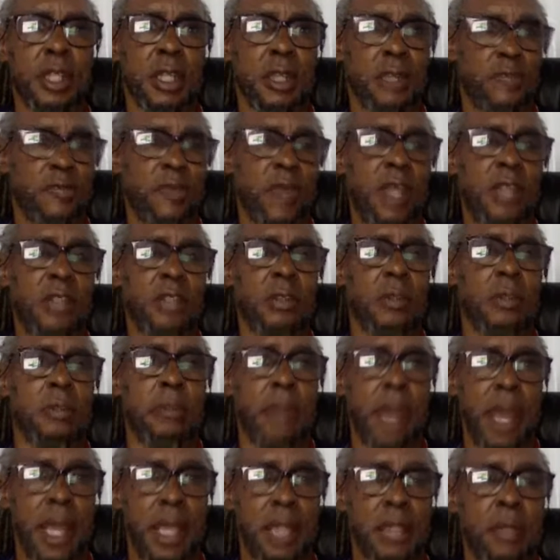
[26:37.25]
and in fact to
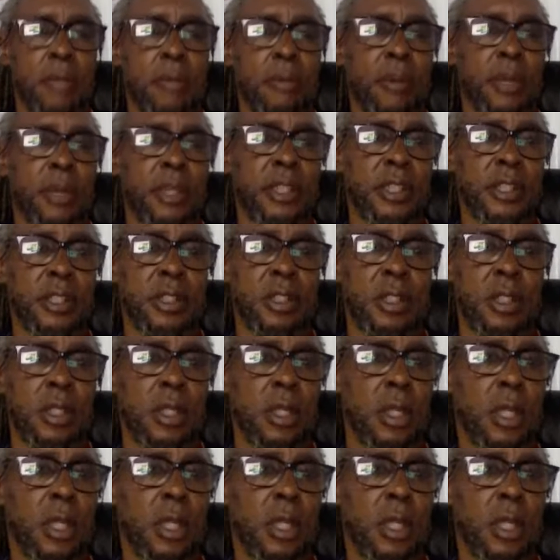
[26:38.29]
beg the president